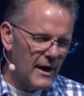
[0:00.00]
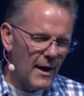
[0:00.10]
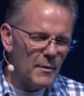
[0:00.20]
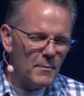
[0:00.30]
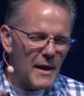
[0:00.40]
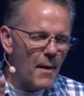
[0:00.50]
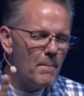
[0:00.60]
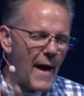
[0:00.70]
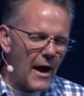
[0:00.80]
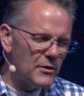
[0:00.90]
and I'm going to be
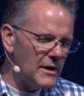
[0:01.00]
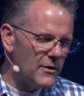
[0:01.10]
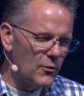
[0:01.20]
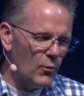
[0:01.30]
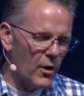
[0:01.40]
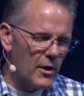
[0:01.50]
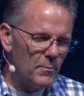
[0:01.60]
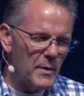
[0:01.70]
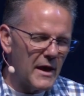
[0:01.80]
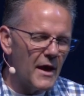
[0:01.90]
abounding in the work
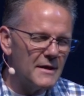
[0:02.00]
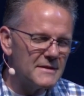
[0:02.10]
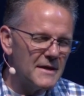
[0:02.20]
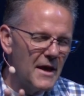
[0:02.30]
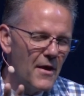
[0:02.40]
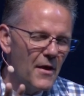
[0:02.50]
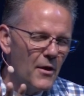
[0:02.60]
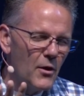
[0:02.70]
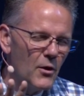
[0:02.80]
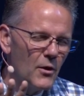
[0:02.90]
because
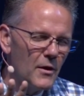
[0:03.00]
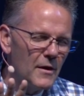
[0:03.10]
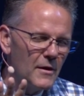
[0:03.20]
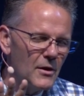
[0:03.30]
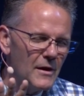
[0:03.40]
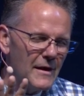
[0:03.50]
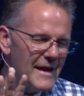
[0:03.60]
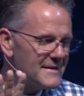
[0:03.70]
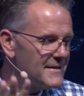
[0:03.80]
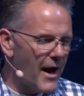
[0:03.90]

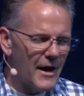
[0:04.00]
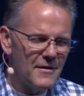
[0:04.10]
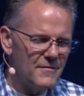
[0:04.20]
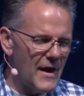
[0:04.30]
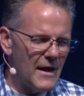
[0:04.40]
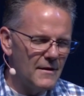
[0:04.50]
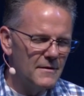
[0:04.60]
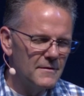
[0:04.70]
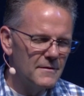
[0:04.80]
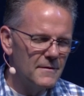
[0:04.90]
it's not in vain.